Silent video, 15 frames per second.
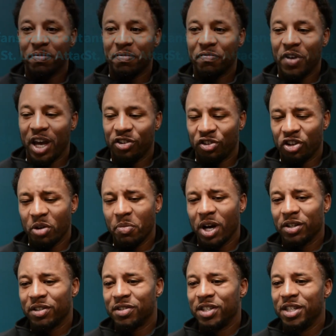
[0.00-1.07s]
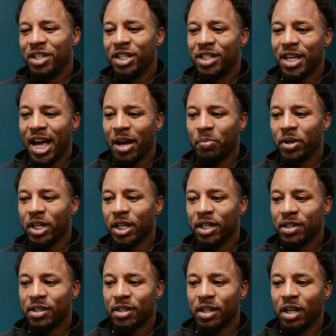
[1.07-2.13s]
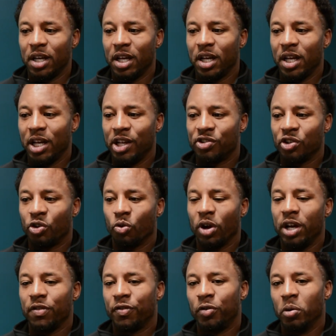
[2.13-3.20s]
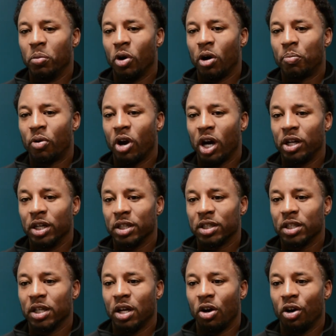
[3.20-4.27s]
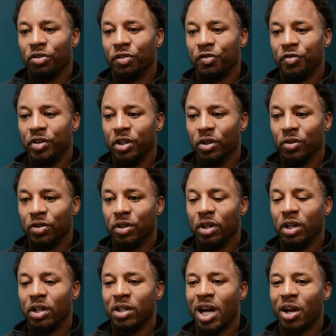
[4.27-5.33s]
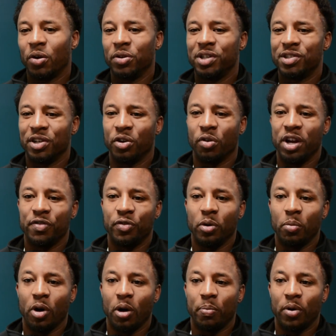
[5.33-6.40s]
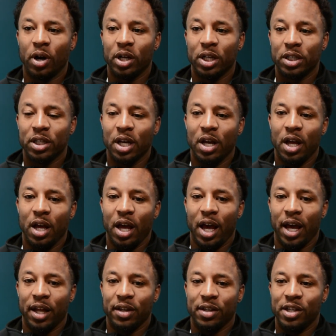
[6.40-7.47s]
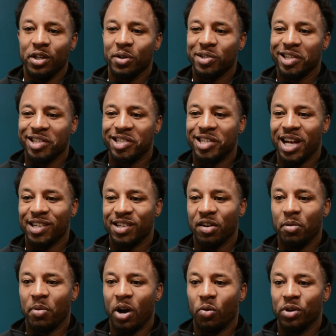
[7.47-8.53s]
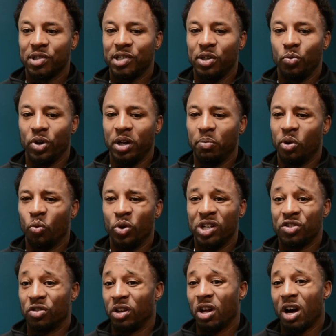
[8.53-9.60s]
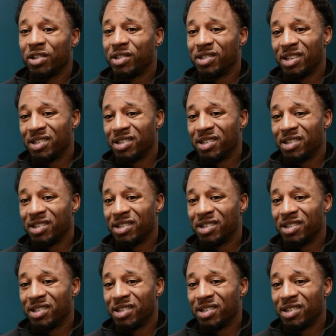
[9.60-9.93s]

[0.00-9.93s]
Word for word: Fans should come out to see the attack because it's a great football product on the field. Not only is it a great football product and you know success everybody wants to see winning, but wins or losses